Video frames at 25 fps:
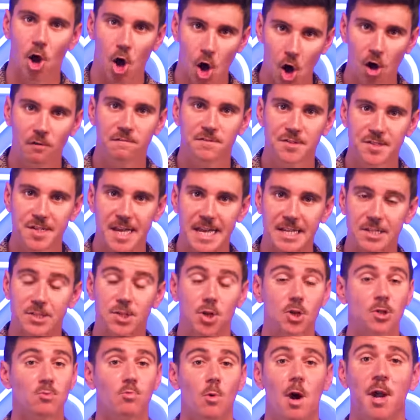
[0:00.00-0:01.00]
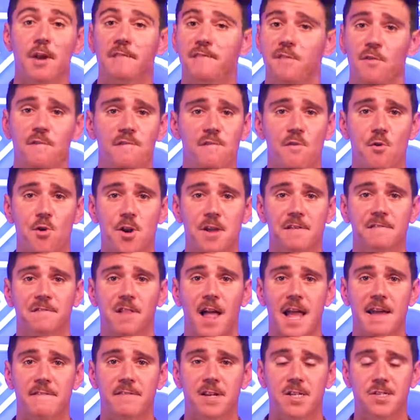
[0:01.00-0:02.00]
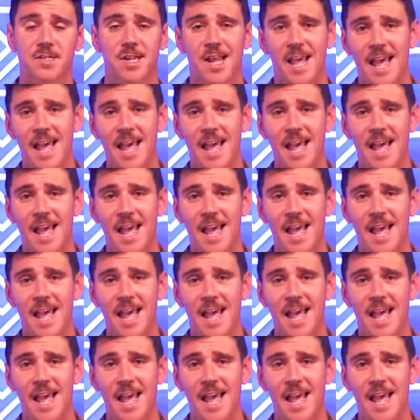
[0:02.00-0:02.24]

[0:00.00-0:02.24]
of sense. Those wonderful fruity flavors